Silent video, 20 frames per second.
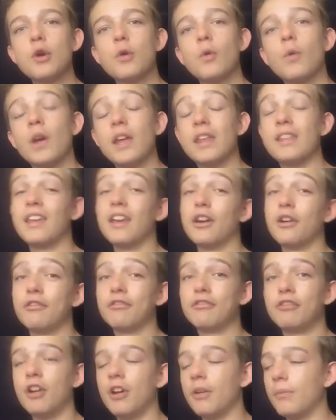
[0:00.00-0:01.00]
where they are
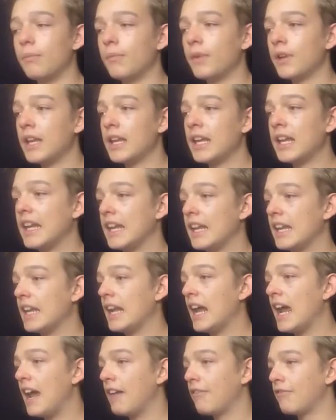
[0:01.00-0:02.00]
from
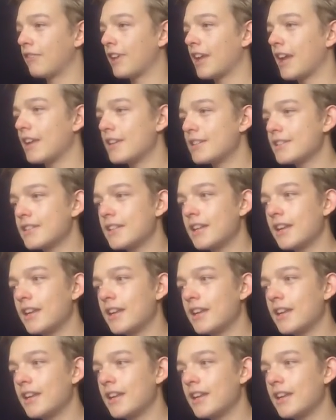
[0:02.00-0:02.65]
in Afghanistan.